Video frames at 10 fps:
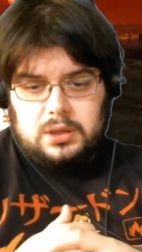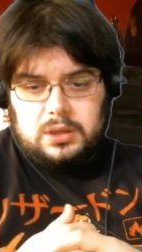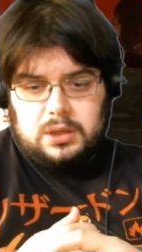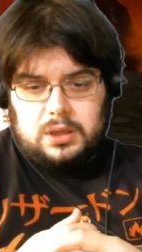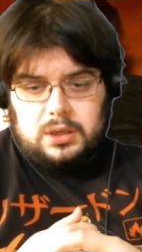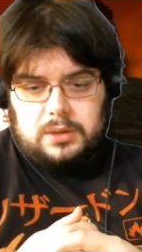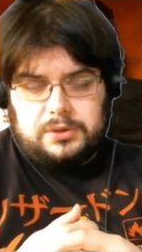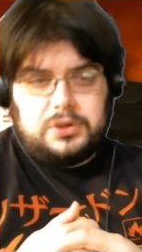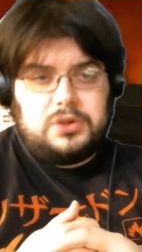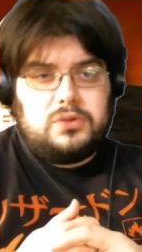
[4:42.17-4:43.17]
uh,
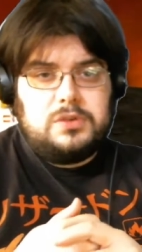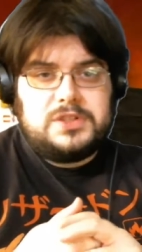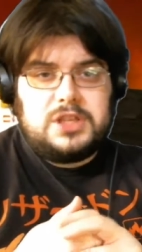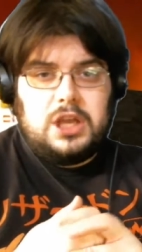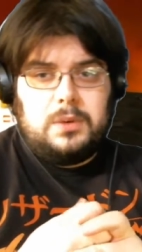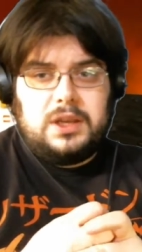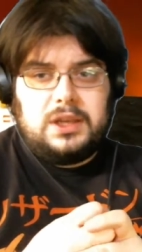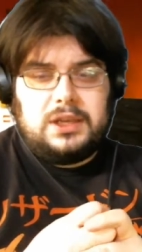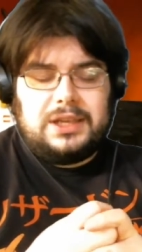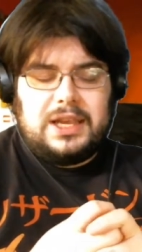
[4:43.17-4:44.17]
good groups
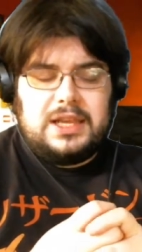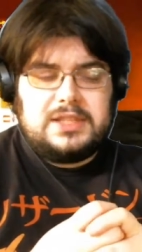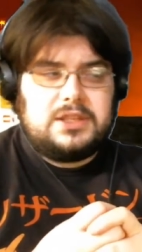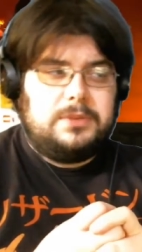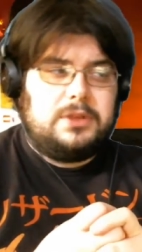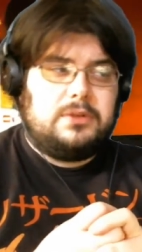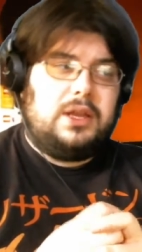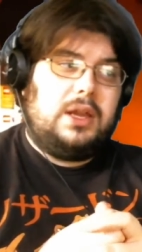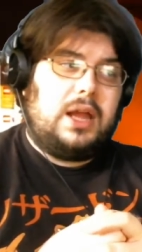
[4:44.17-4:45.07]
going. It's going to be great.